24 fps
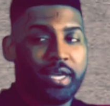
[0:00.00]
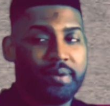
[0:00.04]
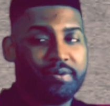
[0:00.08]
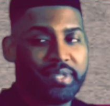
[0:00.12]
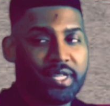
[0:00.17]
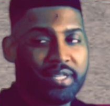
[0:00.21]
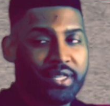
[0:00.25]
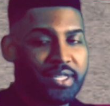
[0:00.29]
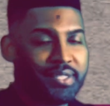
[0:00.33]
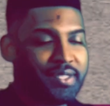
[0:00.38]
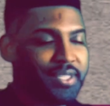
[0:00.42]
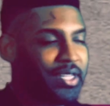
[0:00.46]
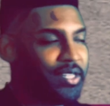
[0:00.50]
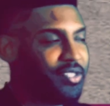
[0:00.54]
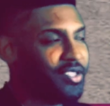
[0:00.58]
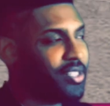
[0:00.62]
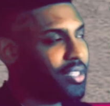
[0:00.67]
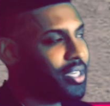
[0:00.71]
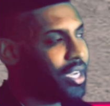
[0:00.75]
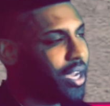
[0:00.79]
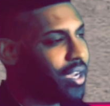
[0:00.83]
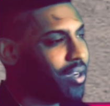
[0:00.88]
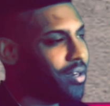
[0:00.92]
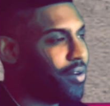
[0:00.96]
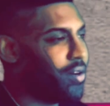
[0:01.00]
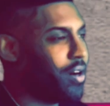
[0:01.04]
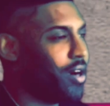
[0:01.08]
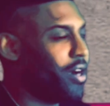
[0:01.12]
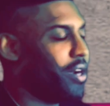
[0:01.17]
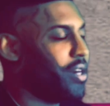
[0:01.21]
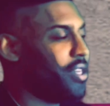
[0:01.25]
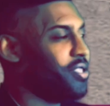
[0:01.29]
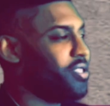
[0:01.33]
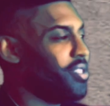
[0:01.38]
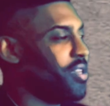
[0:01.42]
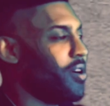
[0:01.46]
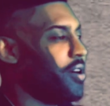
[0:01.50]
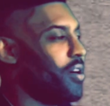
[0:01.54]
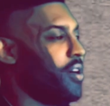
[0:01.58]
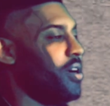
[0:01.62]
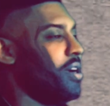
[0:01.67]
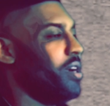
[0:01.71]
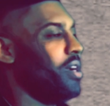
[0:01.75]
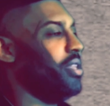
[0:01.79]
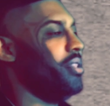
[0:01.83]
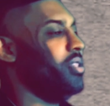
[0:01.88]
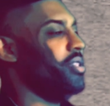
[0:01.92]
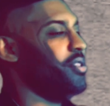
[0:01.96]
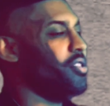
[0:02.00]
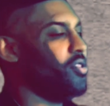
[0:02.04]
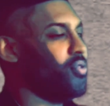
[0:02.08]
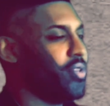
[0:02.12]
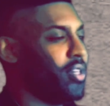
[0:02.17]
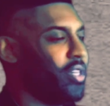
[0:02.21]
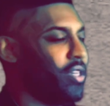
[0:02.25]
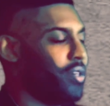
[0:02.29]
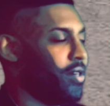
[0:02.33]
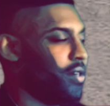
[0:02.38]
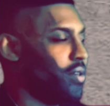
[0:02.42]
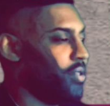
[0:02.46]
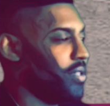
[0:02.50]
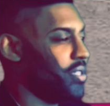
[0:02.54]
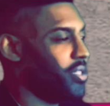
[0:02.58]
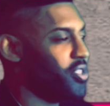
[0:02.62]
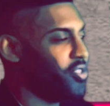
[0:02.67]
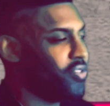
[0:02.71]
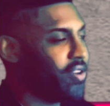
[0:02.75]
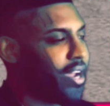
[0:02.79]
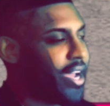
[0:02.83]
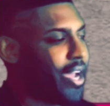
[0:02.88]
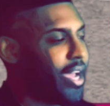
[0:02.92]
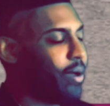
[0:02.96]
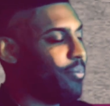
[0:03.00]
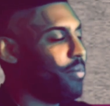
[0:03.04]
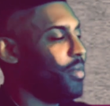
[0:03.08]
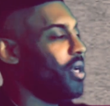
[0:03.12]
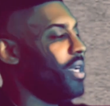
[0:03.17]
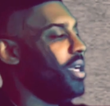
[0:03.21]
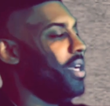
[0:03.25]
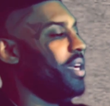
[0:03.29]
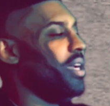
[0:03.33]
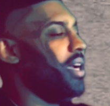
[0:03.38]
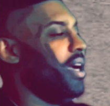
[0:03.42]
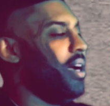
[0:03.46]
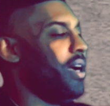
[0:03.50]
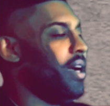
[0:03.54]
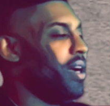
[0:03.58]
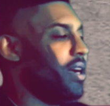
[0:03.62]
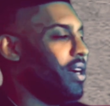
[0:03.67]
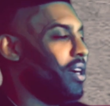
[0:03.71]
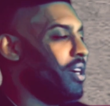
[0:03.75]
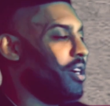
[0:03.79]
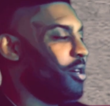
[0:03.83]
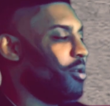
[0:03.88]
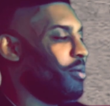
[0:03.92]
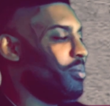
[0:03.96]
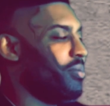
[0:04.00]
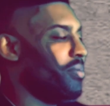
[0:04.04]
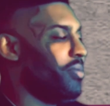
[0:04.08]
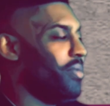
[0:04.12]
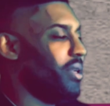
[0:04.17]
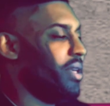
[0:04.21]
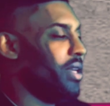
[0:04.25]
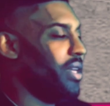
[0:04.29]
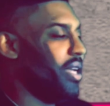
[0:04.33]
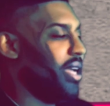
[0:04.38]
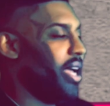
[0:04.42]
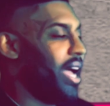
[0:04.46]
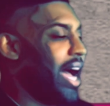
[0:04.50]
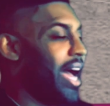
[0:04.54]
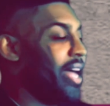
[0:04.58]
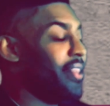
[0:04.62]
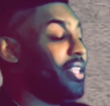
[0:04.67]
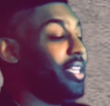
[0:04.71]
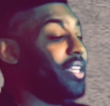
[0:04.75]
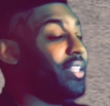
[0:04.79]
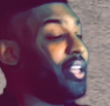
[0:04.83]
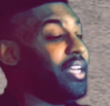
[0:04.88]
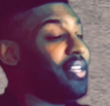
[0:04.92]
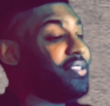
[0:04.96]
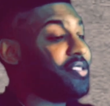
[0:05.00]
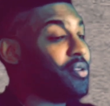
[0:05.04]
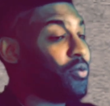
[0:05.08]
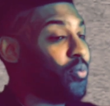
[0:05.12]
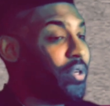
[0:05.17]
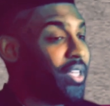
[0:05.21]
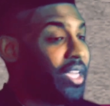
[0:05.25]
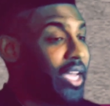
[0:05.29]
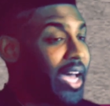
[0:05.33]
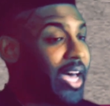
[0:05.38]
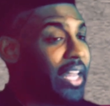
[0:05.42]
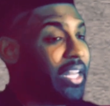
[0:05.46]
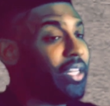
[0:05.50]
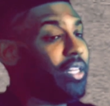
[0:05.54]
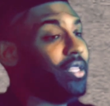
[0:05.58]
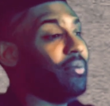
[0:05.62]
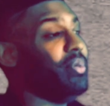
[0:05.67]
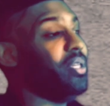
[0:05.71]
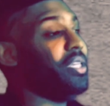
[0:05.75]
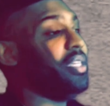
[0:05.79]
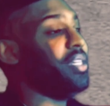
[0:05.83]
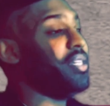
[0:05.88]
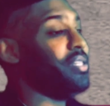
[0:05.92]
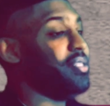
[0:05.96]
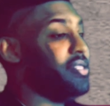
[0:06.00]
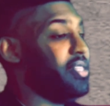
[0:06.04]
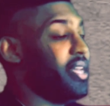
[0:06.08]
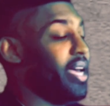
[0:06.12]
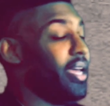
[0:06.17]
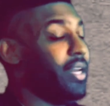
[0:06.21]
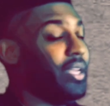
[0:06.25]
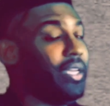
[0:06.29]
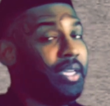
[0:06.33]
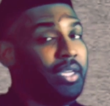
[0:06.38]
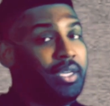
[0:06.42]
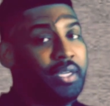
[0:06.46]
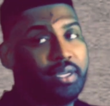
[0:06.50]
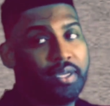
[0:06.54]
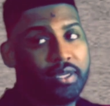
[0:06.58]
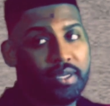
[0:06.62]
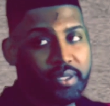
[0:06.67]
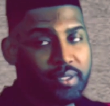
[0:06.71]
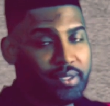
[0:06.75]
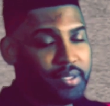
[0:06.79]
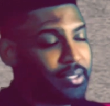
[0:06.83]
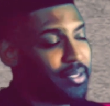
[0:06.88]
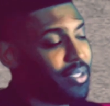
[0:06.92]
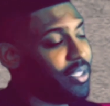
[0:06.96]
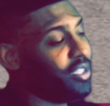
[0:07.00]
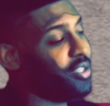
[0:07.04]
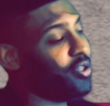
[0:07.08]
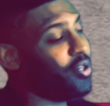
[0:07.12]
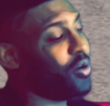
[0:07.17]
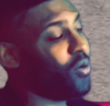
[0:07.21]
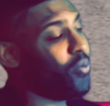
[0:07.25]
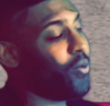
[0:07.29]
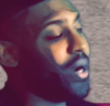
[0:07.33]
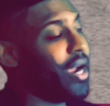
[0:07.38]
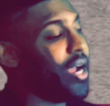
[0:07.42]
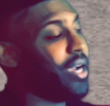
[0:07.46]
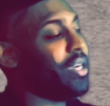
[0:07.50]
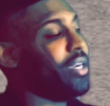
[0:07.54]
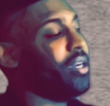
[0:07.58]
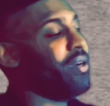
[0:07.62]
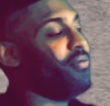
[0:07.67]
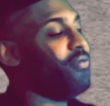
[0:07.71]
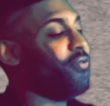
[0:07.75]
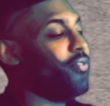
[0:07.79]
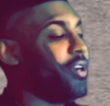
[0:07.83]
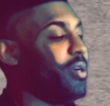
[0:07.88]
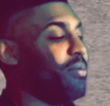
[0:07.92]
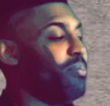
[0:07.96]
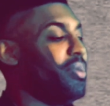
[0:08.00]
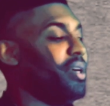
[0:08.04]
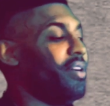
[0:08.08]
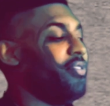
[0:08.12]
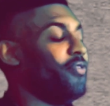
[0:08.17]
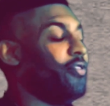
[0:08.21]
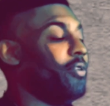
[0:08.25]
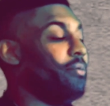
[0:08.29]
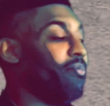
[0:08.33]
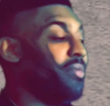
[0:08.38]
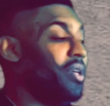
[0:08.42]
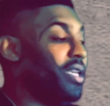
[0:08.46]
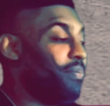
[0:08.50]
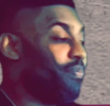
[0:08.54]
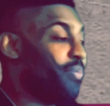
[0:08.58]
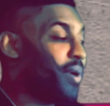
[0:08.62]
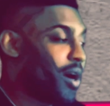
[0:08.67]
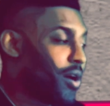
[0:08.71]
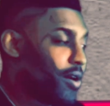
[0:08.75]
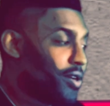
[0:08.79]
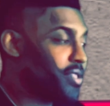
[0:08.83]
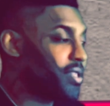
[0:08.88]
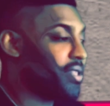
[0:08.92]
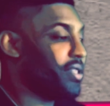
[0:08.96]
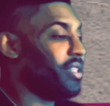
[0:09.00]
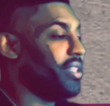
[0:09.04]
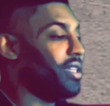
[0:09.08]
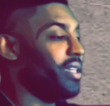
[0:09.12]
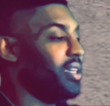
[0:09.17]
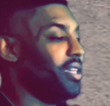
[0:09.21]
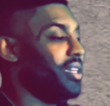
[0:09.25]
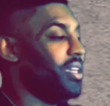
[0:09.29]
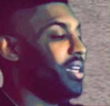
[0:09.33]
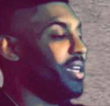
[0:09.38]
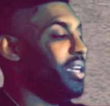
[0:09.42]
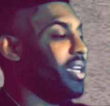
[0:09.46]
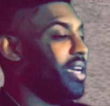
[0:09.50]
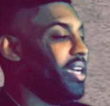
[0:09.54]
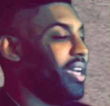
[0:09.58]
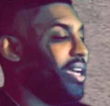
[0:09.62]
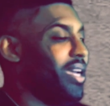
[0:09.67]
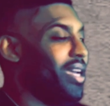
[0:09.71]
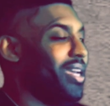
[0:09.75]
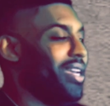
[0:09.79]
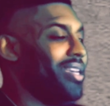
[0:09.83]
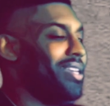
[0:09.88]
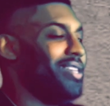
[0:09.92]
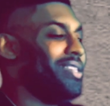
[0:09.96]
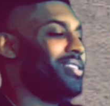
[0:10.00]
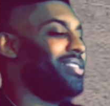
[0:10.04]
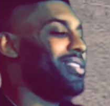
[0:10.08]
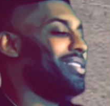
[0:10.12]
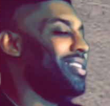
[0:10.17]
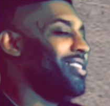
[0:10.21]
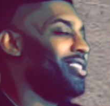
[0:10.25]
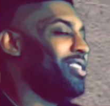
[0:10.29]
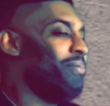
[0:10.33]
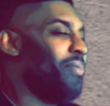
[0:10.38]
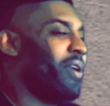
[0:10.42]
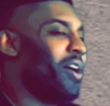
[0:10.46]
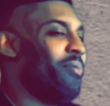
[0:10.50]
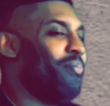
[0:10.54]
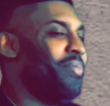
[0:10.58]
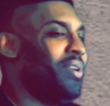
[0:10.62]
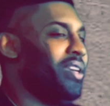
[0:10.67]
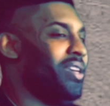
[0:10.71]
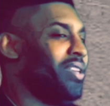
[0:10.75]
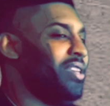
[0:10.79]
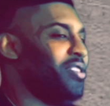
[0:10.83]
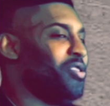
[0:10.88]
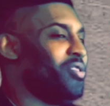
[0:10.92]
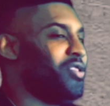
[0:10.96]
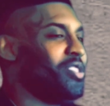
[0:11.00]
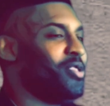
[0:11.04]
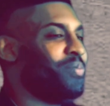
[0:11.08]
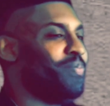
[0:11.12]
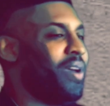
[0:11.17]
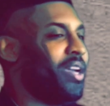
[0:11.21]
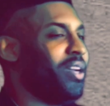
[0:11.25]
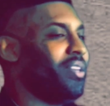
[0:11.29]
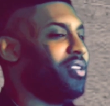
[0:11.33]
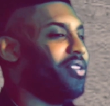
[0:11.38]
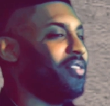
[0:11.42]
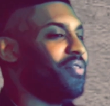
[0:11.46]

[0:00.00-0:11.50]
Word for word: that they mm-hmm. say Chicago artists are the mm-hmm. drill, the trap. Mm-hmm. um, I think that's a reality because that is you know where I come from. But for me personally, it's it's about being introspective.